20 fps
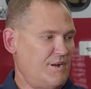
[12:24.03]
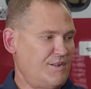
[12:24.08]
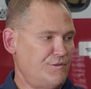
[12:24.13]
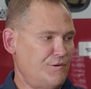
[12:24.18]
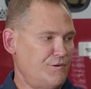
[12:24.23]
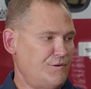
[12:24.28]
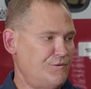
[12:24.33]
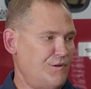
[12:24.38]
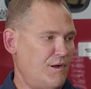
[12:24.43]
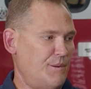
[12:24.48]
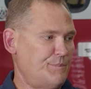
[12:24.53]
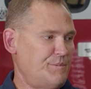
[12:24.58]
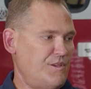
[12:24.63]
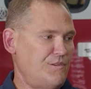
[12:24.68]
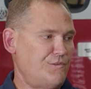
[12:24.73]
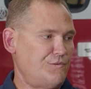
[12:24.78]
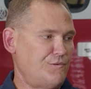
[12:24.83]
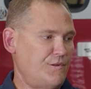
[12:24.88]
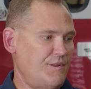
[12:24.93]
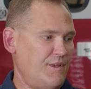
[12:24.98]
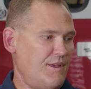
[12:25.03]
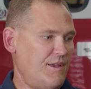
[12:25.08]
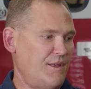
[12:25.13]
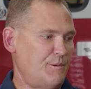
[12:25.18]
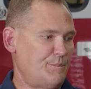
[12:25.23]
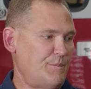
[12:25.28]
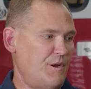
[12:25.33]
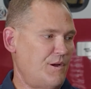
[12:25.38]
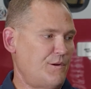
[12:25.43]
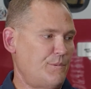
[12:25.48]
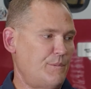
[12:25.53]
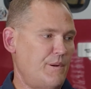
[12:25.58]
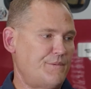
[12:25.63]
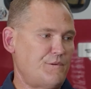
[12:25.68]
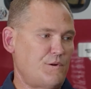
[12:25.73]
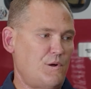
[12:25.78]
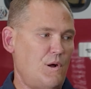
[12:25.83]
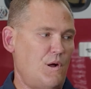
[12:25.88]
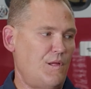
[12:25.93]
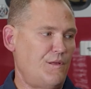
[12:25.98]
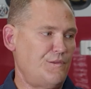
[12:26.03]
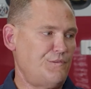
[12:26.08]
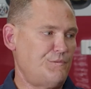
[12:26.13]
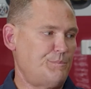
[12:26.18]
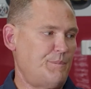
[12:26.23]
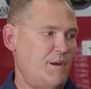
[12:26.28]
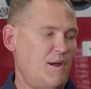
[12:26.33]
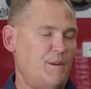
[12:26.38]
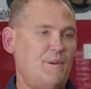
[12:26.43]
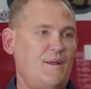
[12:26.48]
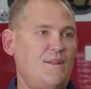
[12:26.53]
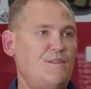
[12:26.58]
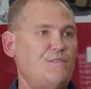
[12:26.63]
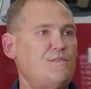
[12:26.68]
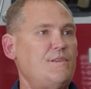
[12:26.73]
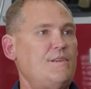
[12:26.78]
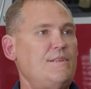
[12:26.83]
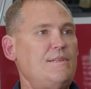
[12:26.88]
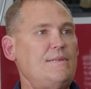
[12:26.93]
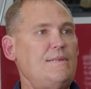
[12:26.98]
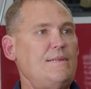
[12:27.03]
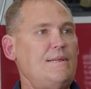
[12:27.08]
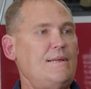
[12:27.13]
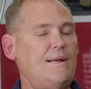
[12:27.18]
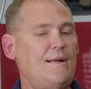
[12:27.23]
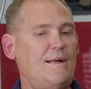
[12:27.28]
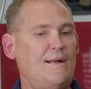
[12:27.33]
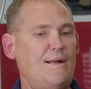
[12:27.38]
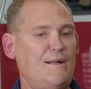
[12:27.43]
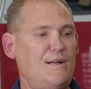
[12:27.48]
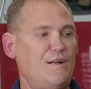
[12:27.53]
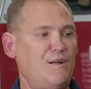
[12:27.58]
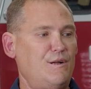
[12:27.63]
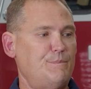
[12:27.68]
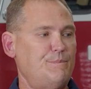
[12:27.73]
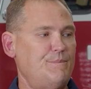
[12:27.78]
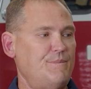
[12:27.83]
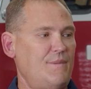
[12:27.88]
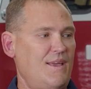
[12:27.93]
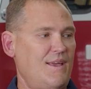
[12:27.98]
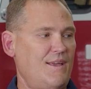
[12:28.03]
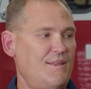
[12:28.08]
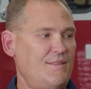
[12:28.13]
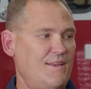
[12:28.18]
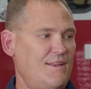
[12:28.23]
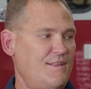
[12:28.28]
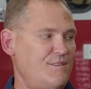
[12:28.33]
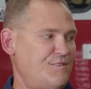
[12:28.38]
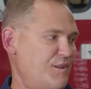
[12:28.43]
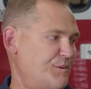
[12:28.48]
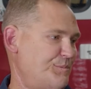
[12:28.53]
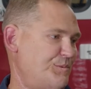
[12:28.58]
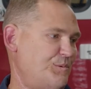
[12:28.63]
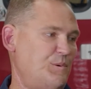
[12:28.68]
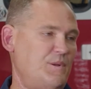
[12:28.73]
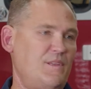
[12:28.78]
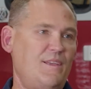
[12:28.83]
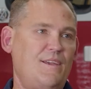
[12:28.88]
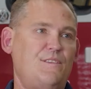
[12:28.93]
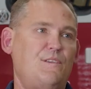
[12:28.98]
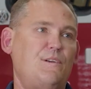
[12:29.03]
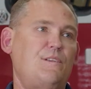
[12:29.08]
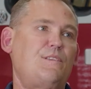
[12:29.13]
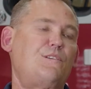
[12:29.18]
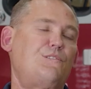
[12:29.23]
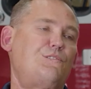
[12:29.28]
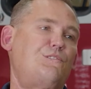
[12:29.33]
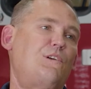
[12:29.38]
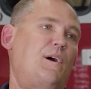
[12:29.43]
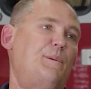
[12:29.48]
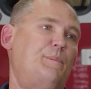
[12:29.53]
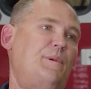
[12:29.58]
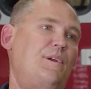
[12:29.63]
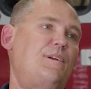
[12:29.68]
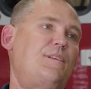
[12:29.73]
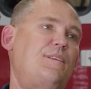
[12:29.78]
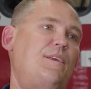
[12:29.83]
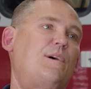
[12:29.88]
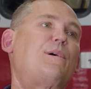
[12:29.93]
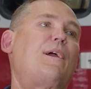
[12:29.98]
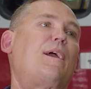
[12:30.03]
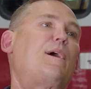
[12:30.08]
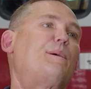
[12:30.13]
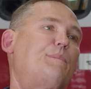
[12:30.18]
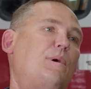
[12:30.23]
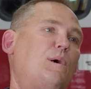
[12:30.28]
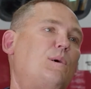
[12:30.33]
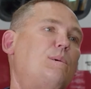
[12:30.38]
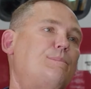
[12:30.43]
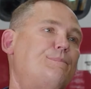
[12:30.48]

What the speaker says: took a job teaching at American River College, paramedicine, and then subsequently I took this job here at Del Campo.